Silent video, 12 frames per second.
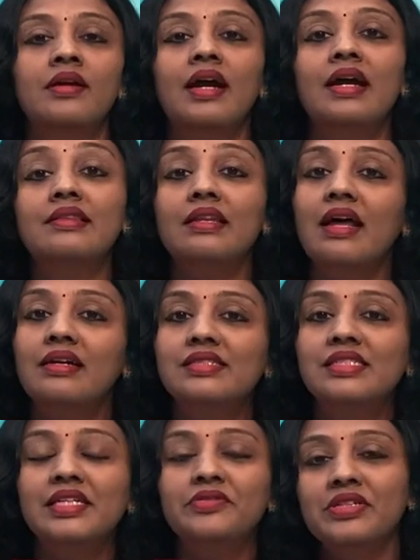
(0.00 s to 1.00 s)
And the
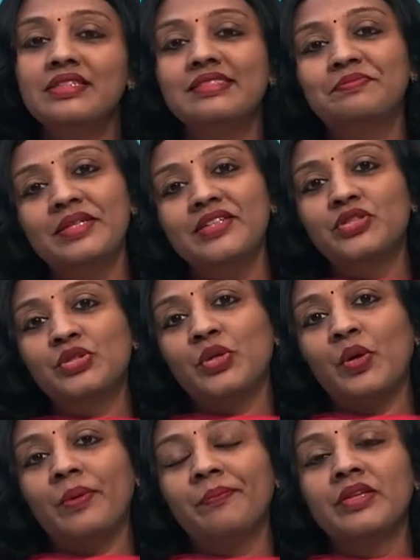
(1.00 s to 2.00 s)
last driver is be
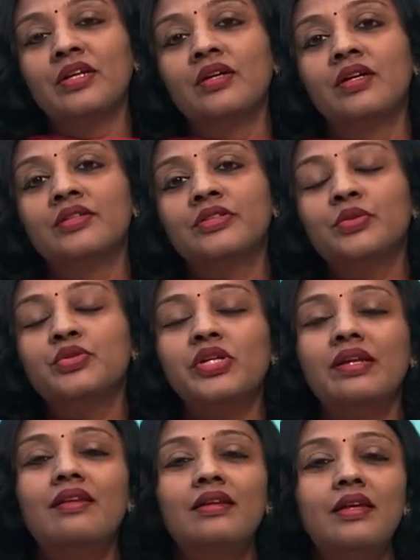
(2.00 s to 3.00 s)
strong. So
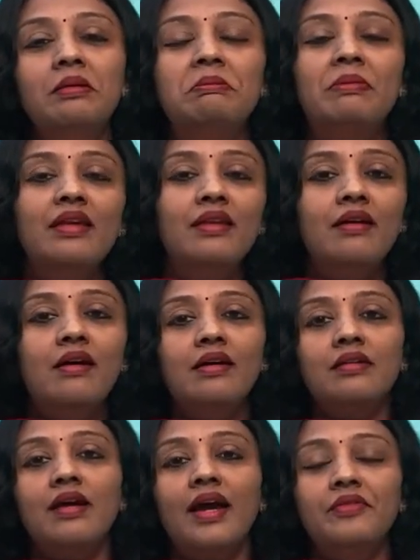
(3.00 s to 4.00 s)
generally men
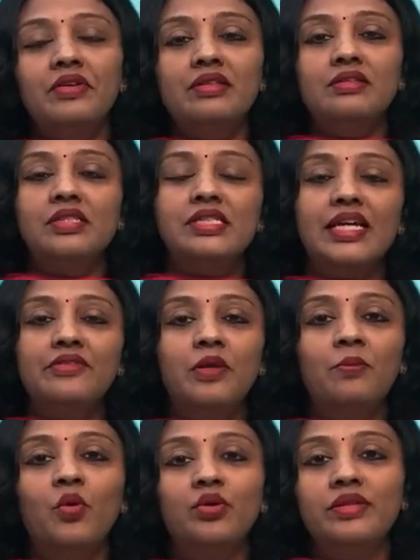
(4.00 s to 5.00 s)
are having this driver
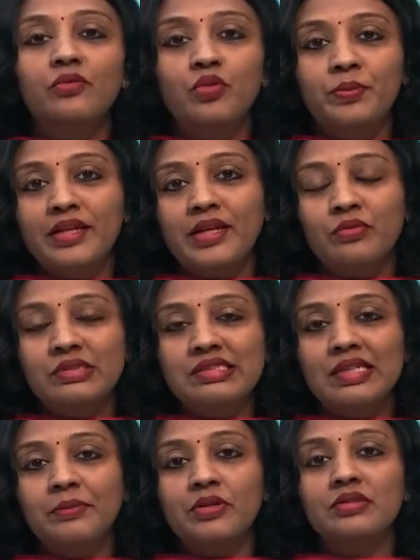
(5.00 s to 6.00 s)
more than women, I would
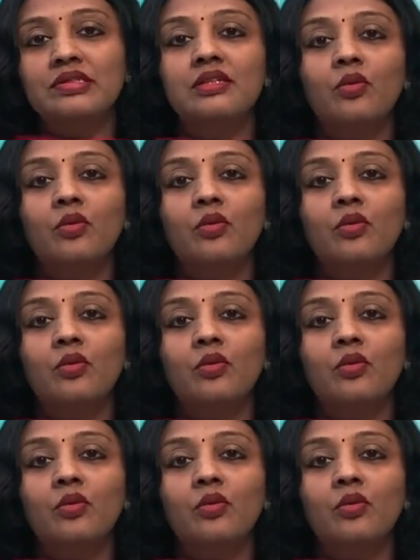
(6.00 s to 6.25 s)
say, because in